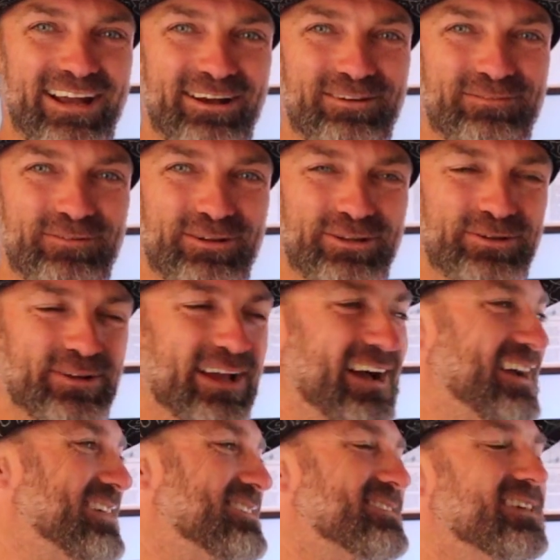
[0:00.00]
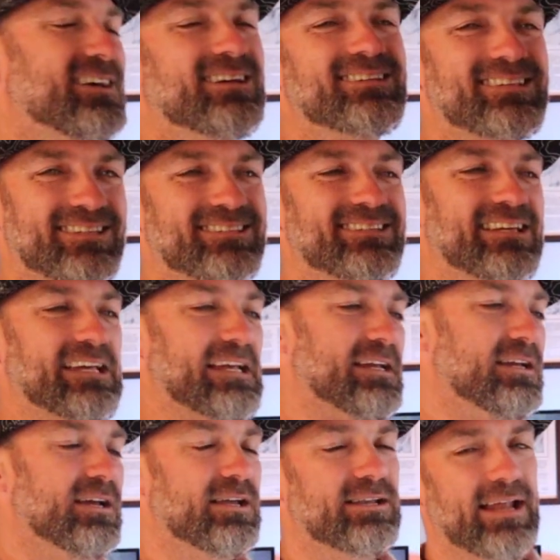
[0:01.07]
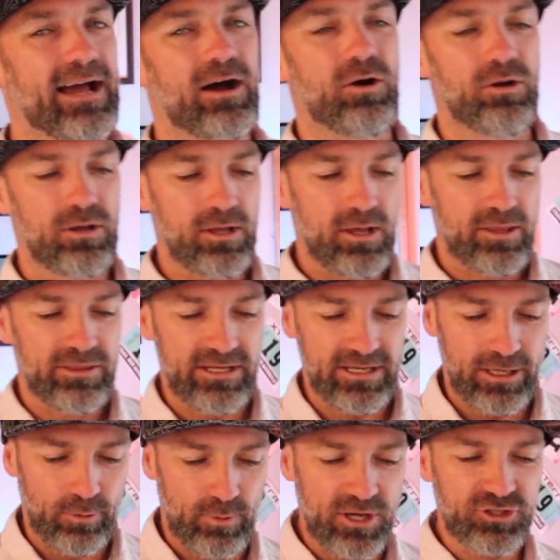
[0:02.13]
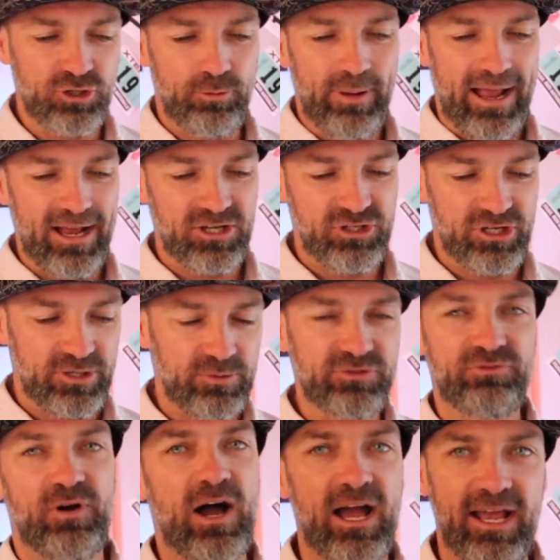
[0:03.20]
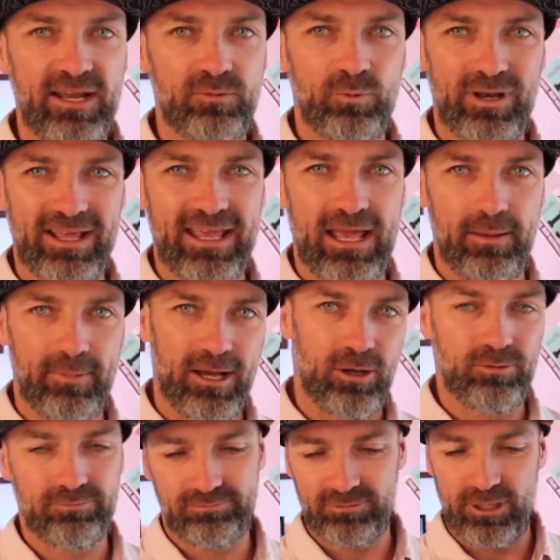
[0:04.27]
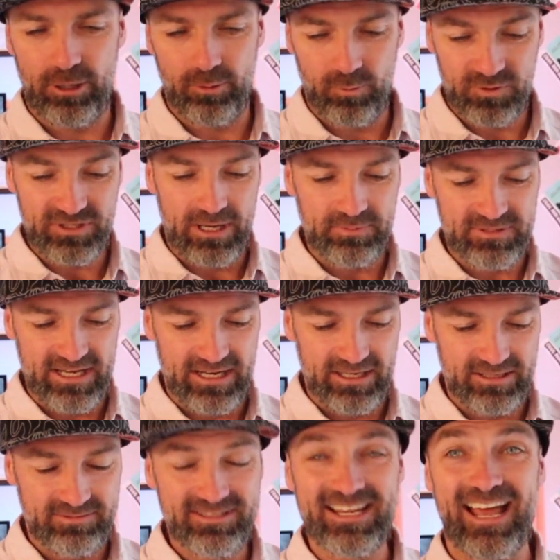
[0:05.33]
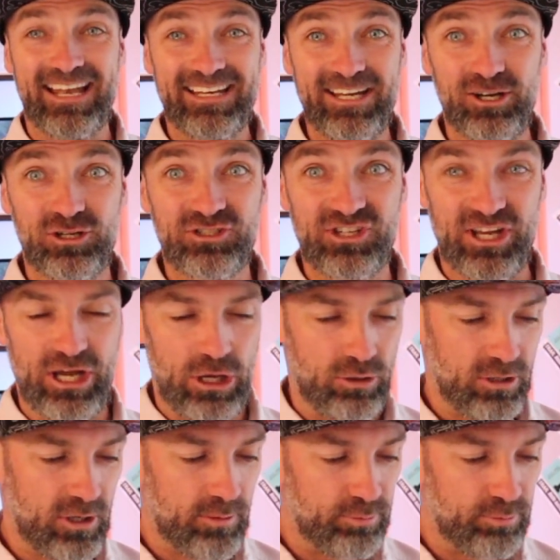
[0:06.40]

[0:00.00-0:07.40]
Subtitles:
here for you guys to see. Now, the original packaging was fine when it came out, and was updated 10 years ago.